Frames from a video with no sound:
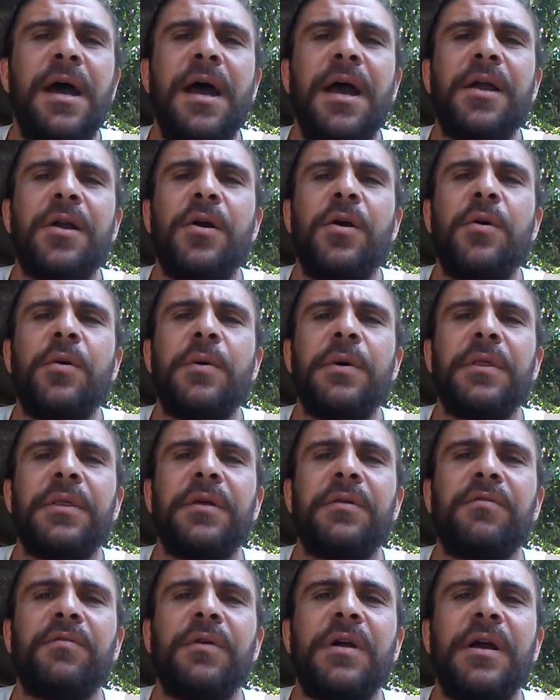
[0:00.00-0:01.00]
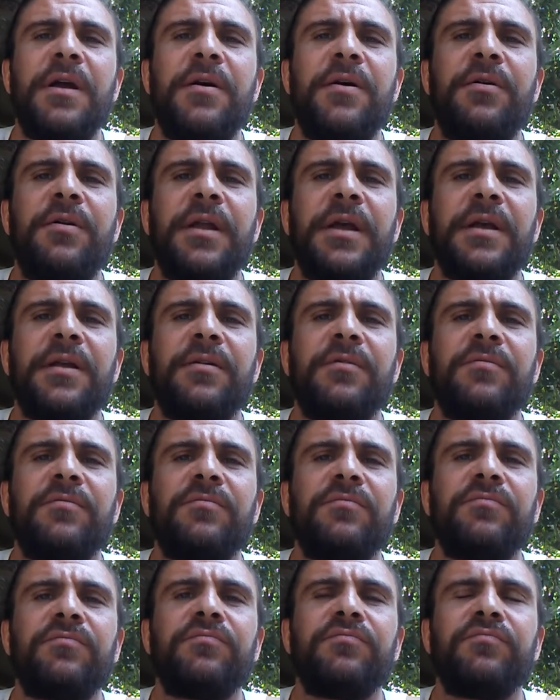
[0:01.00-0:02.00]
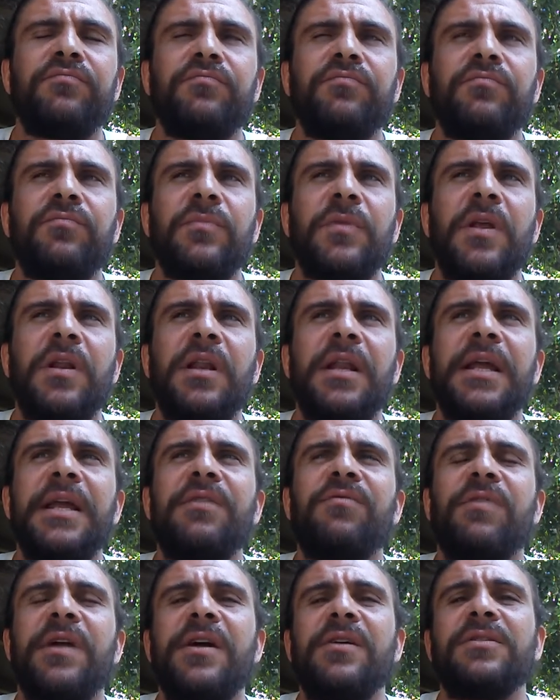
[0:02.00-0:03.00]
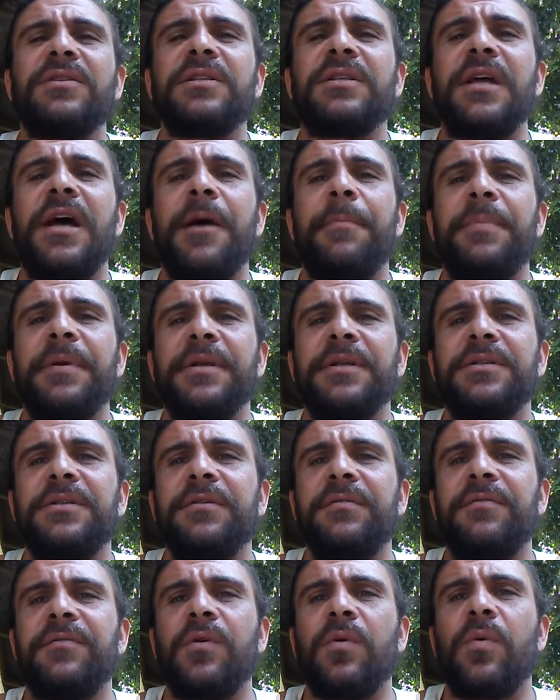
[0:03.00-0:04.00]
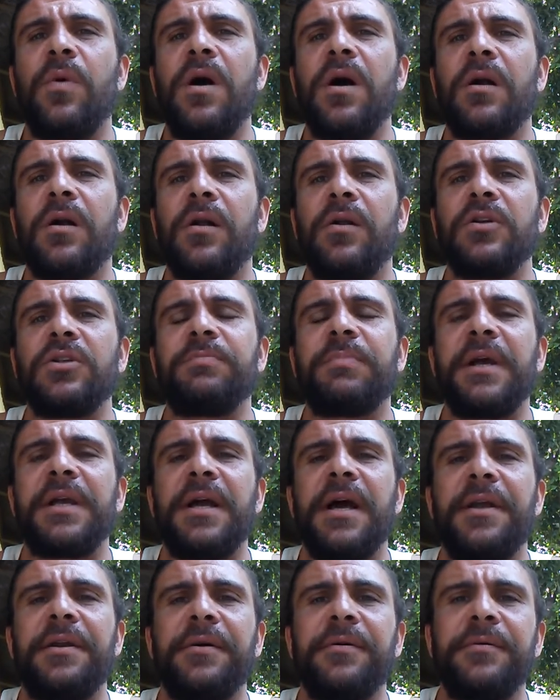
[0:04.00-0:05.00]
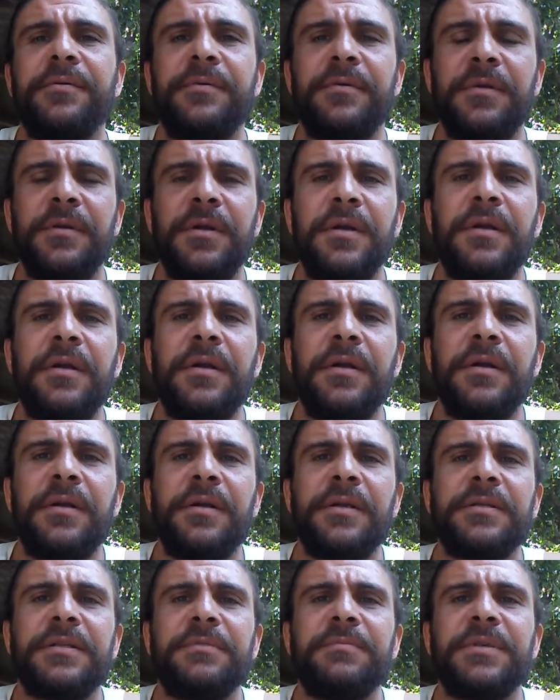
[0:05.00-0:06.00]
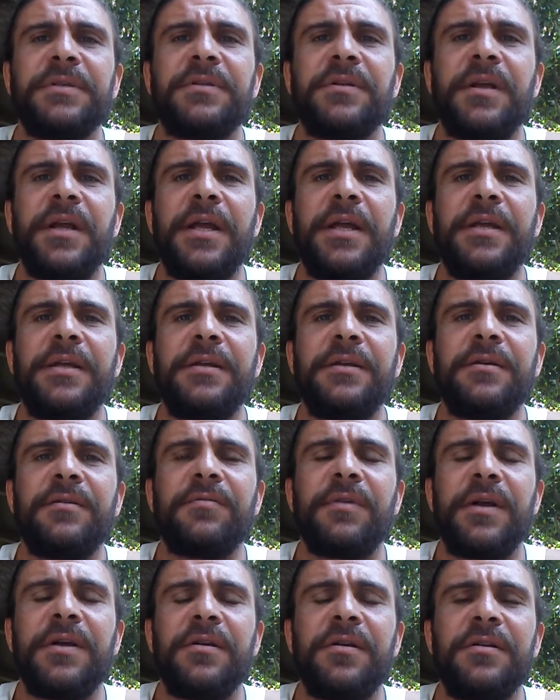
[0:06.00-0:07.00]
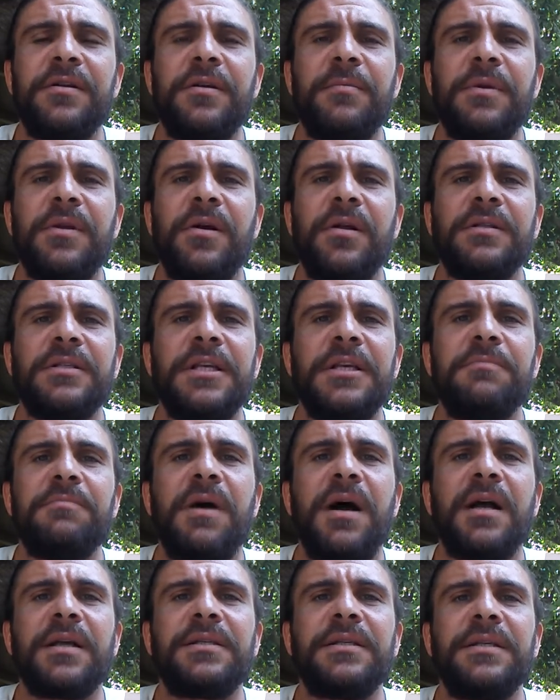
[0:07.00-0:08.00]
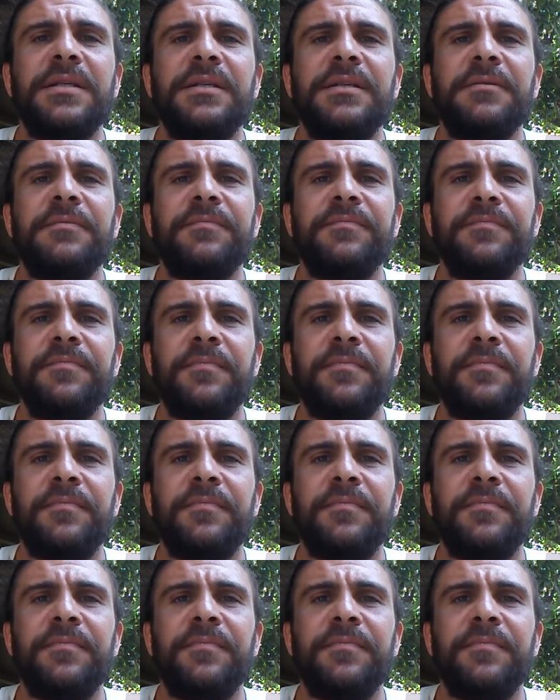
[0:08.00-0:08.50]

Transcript: I go with around, like, the late round stoppage for Juan Carlos Payano. This is Mr. A, right here on RRT Boxing.